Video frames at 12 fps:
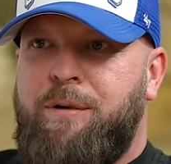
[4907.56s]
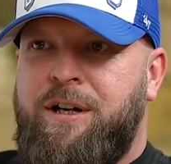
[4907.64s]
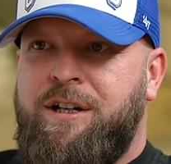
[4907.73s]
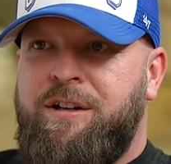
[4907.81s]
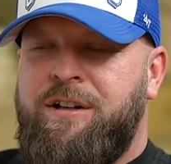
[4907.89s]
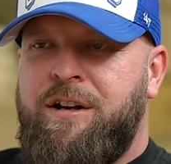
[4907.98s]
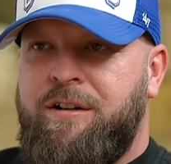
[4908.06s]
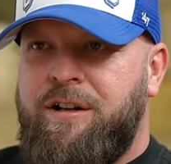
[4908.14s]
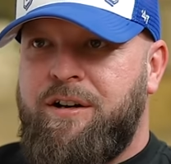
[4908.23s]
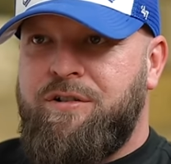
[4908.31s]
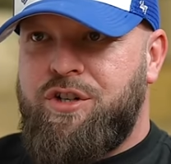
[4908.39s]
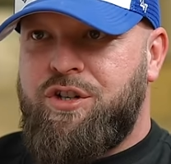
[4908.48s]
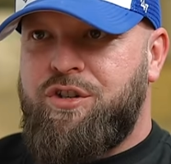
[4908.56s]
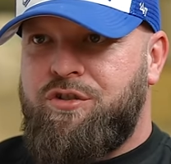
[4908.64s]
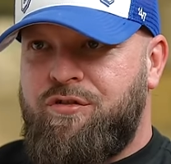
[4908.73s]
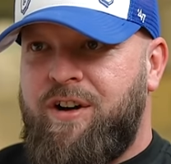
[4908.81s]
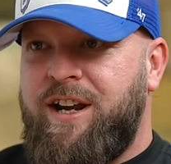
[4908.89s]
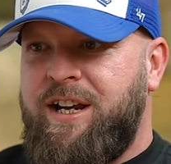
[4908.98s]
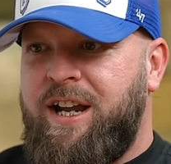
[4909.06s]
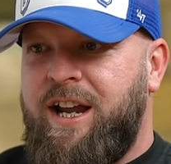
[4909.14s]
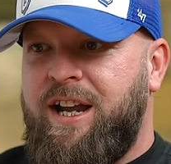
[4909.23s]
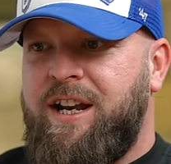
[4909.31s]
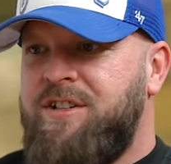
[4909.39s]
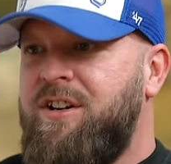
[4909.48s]
But you don't go straight
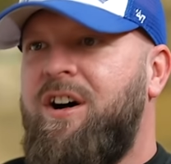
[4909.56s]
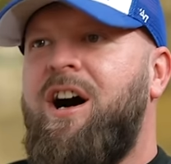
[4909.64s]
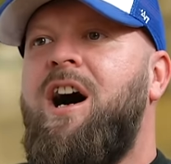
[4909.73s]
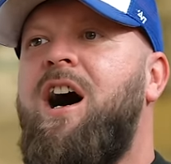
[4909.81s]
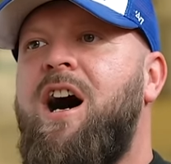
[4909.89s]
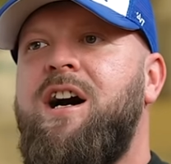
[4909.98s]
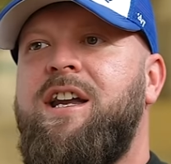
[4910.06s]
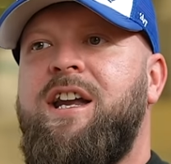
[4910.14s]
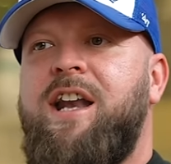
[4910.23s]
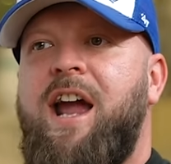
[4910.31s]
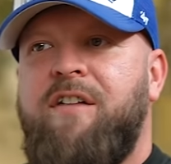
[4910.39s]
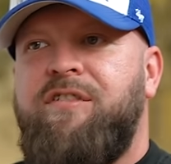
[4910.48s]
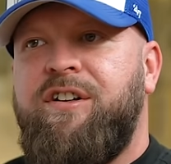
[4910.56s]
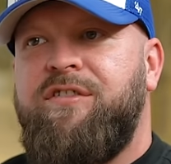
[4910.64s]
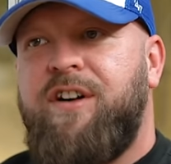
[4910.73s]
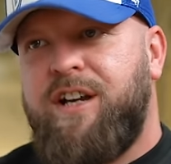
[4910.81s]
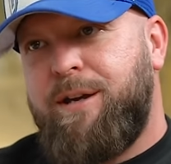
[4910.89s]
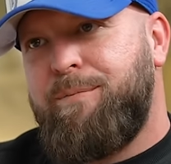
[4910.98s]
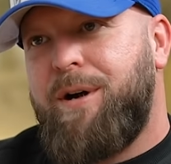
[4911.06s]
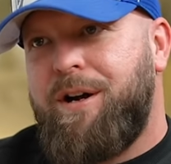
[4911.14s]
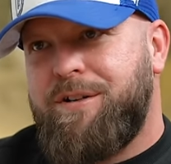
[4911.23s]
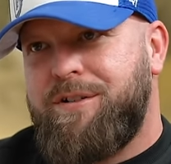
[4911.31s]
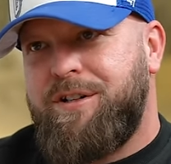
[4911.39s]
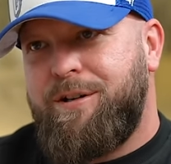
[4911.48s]
in and start hugging every fucking
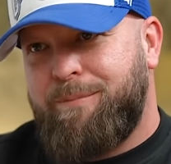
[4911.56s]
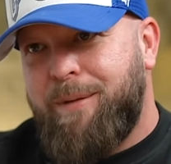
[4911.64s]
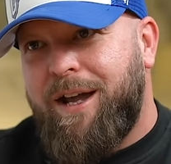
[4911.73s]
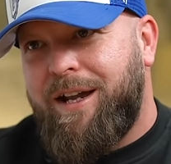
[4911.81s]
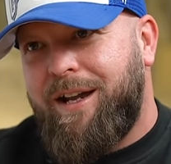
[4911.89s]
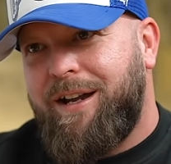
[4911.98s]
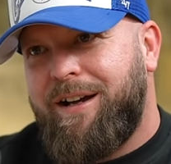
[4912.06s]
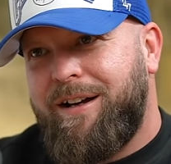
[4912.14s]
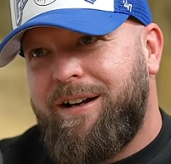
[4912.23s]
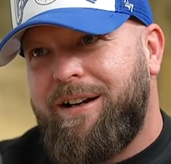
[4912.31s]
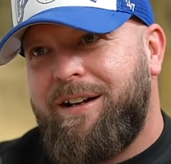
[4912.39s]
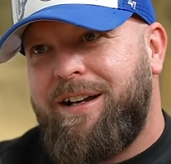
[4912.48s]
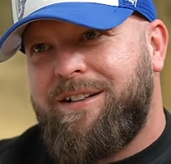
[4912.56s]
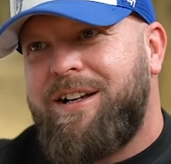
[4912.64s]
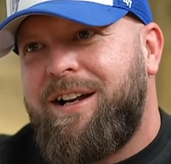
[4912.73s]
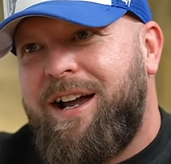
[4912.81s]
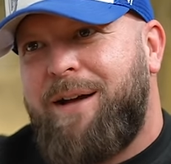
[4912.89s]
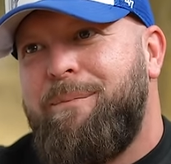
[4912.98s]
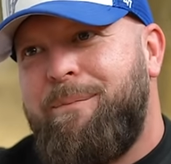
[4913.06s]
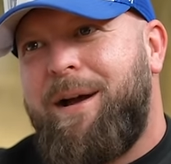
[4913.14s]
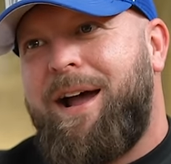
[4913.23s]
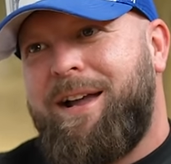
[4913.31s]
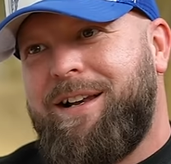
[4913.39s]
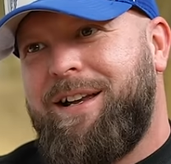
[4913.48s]
person you meet. It's going to end
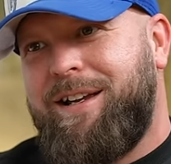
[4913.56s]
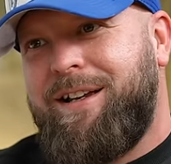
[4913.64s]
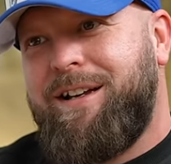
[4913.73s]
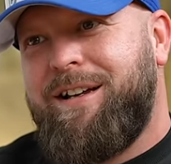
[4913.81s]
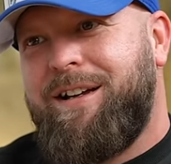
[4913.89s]
badly.